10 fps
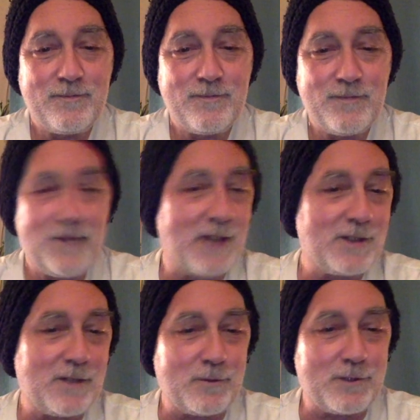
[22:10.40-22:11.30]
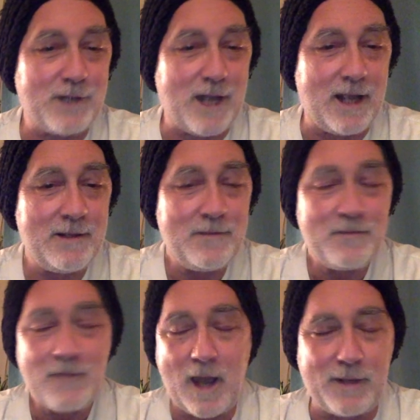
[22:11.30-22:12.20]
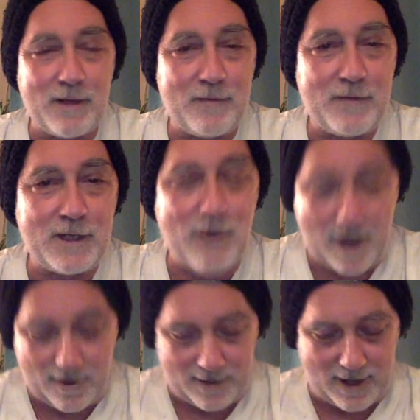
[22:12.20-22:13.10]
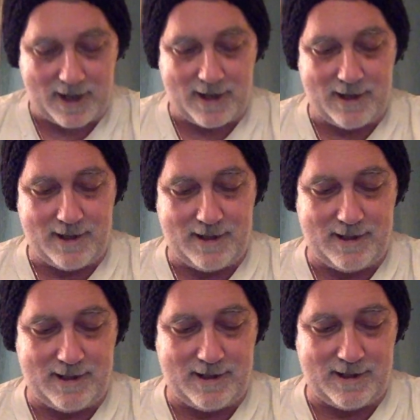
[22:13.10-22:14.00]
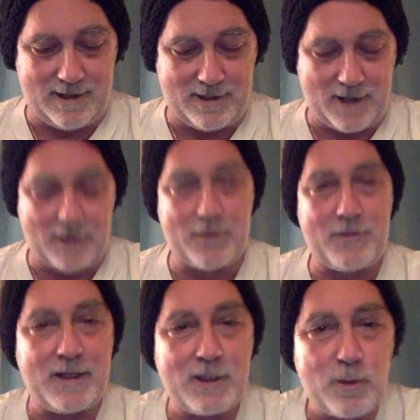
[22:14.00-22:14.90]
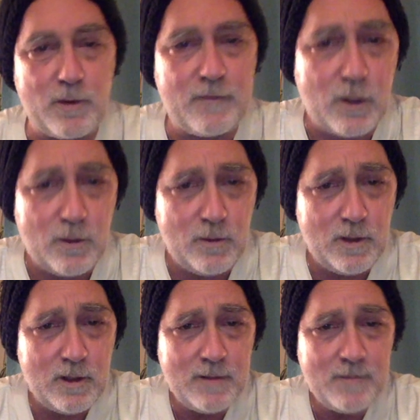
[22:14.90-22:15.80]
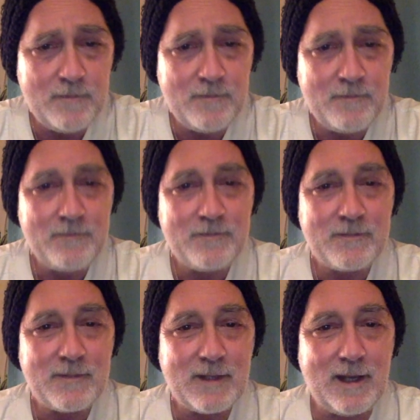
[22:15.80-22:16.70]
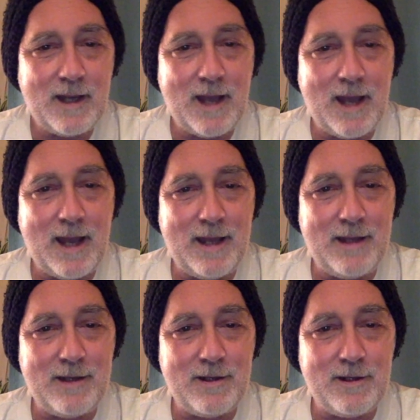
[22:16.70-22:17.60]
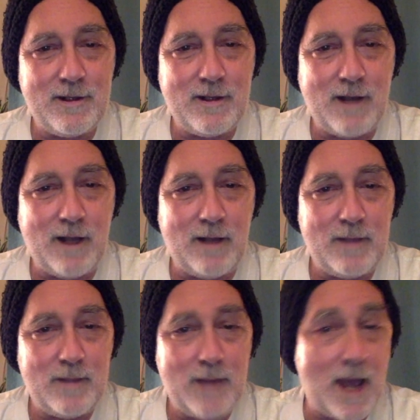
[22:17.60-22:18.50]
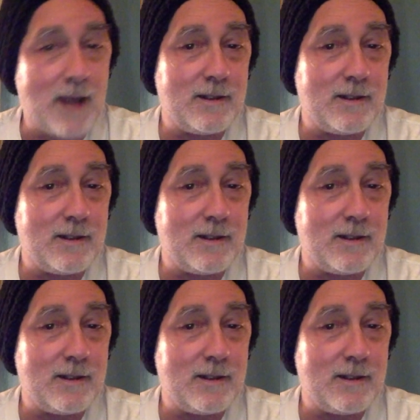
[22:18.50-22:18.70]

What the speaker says: that's it for today. I'm gonna figure out another thing to review, and I'll be back.